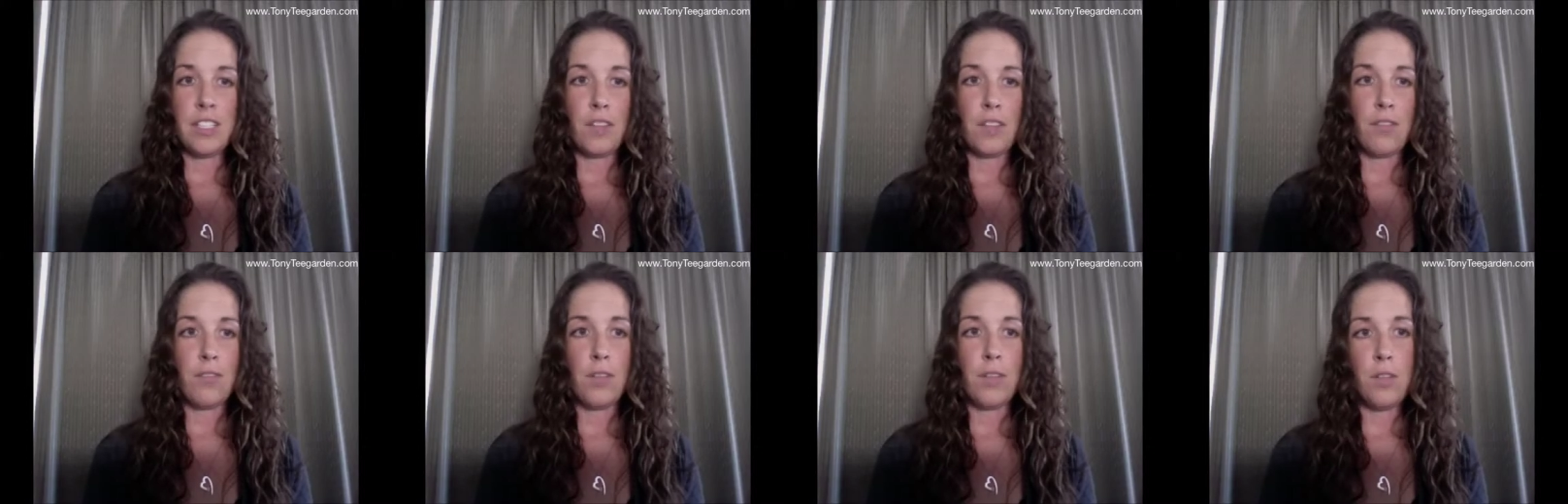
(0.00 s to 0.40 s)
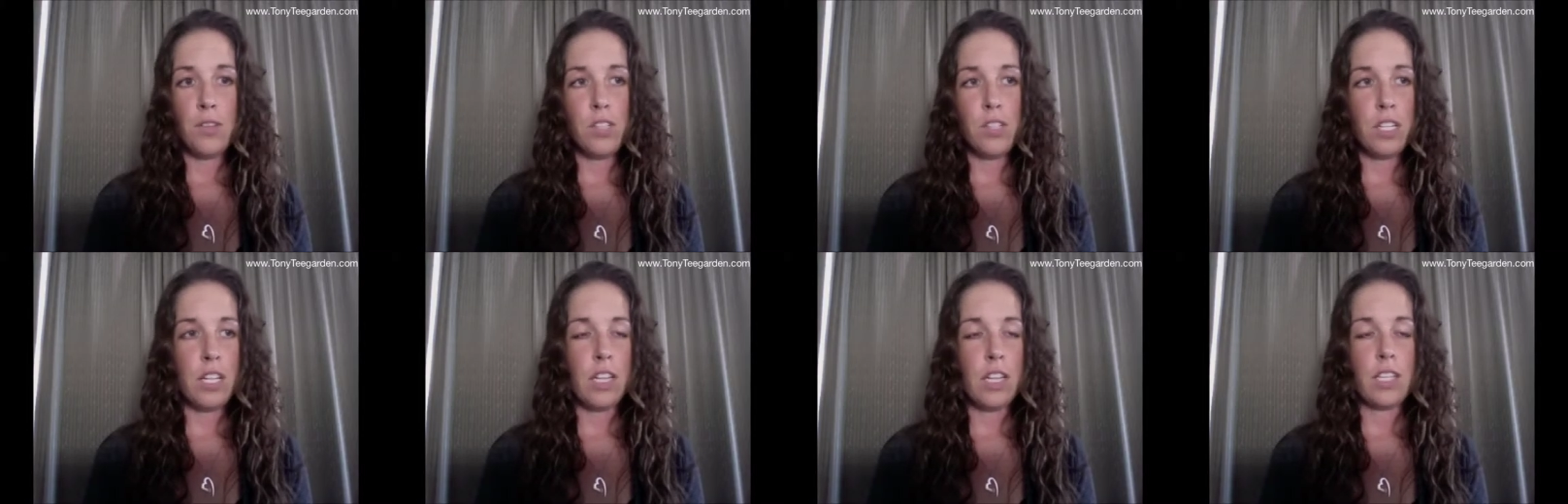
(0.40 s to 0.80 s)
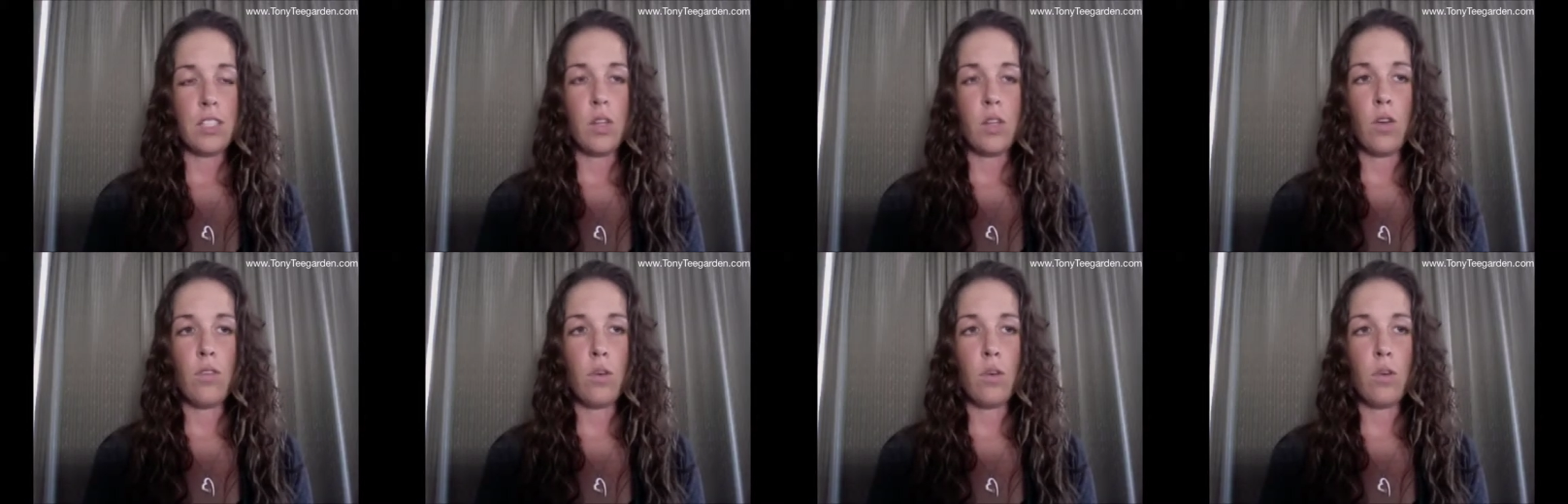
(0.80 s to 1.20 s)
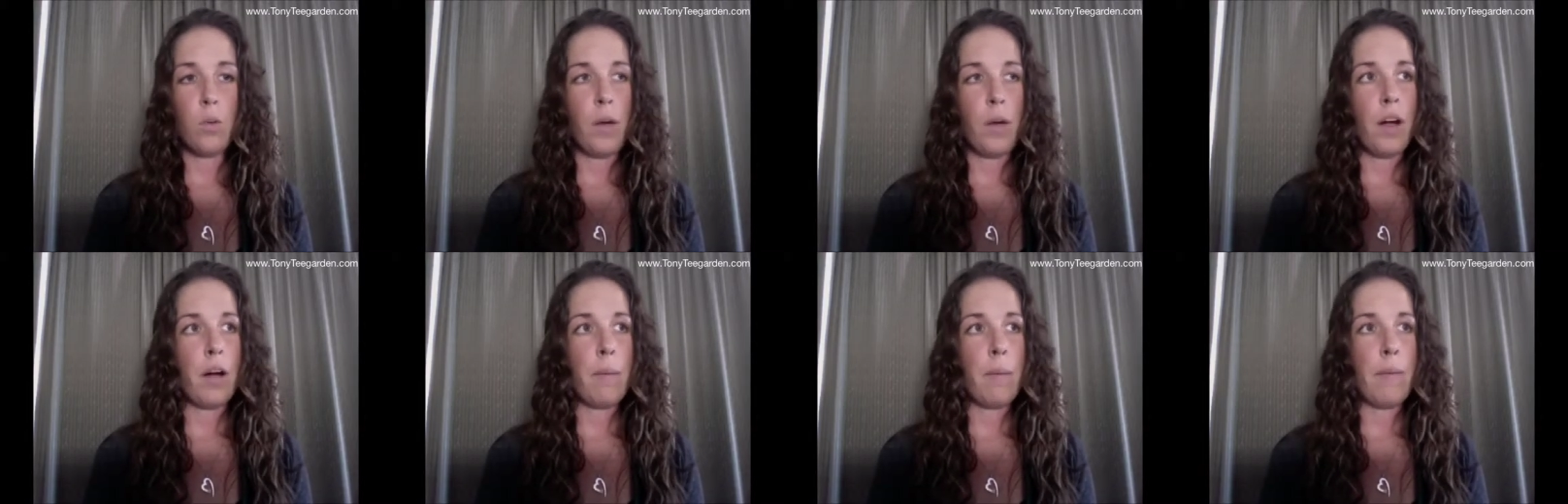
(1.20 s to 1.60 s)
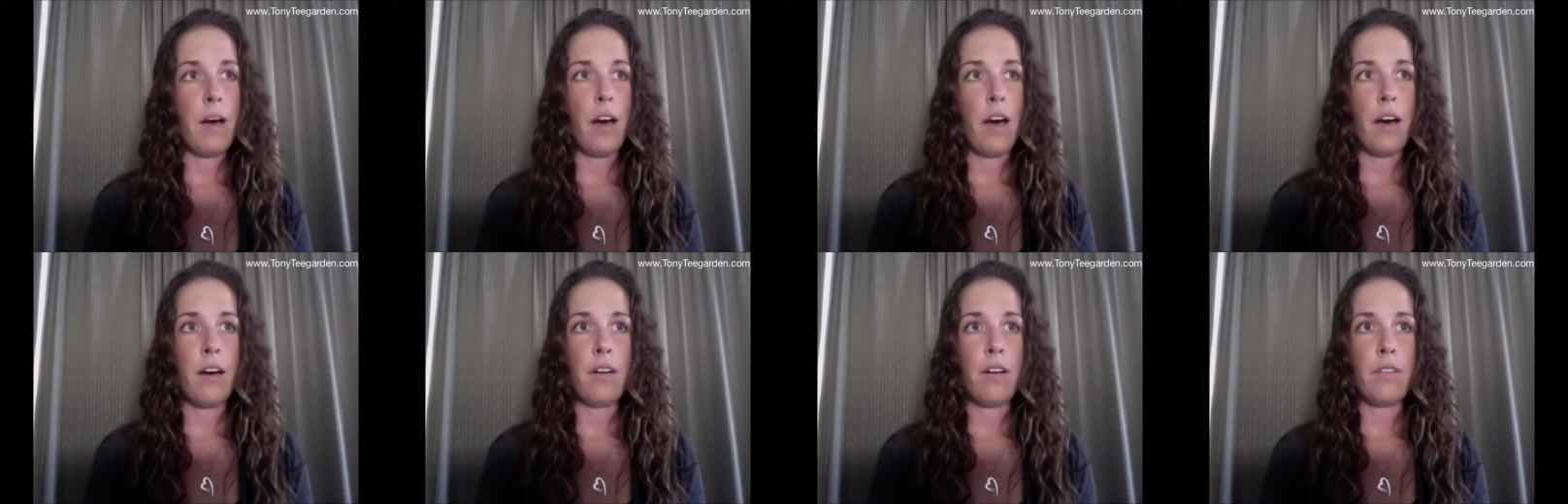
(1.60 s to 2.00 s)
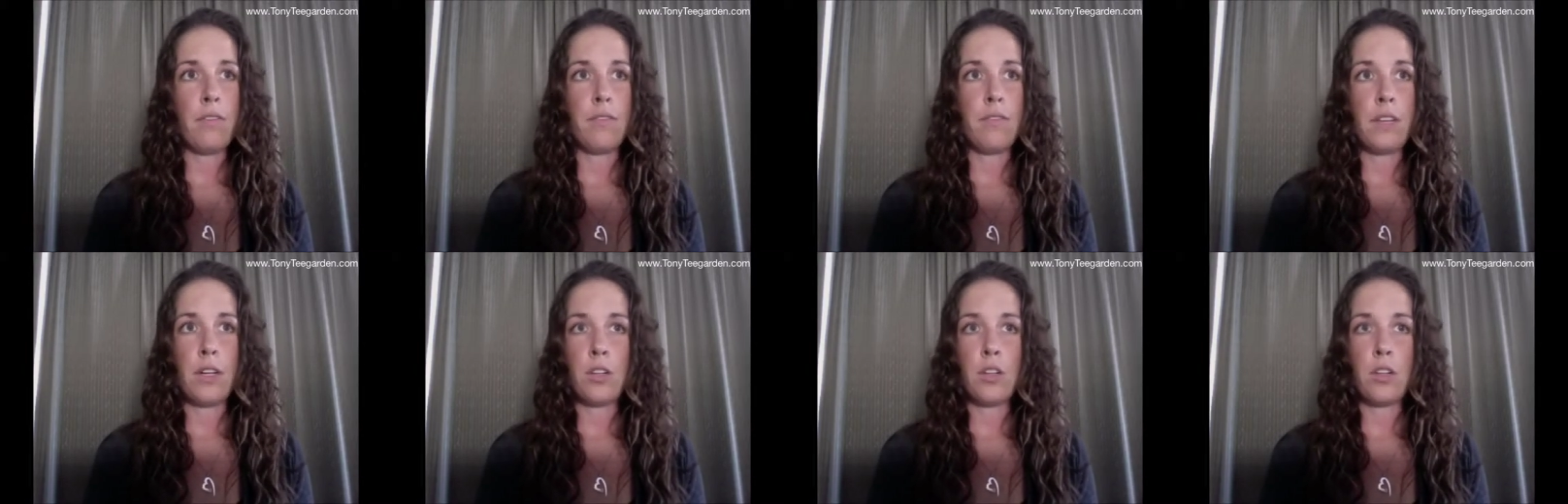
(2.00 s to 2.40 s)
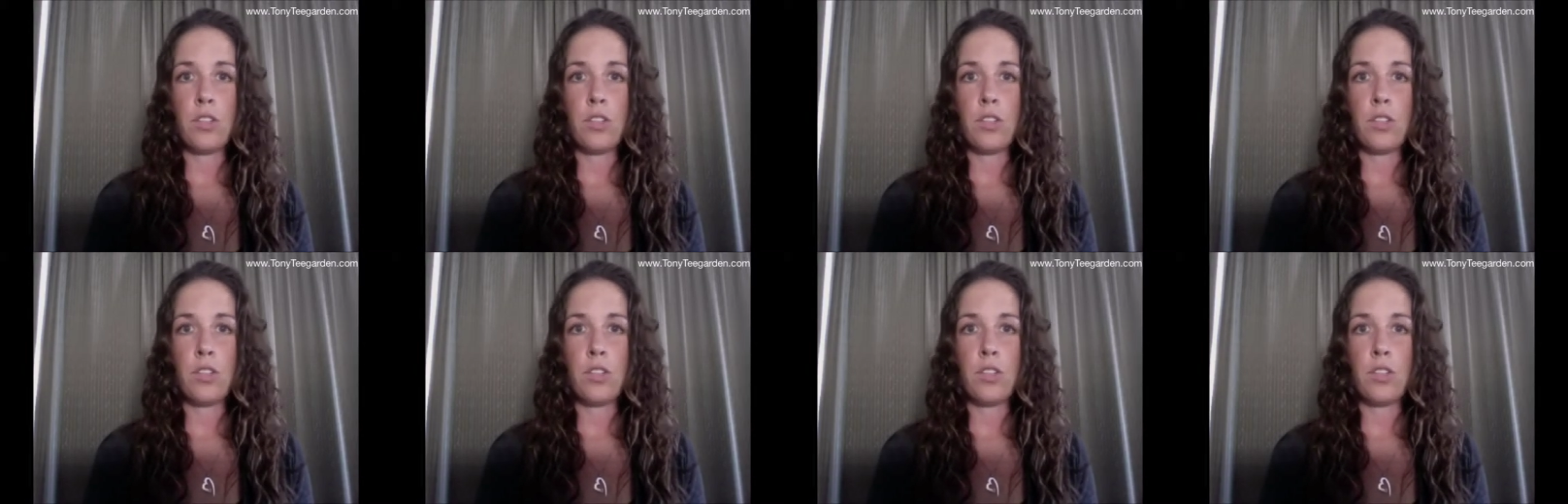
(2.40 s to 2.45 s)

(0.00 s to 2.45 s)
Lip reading: confusion and this overwhelm of,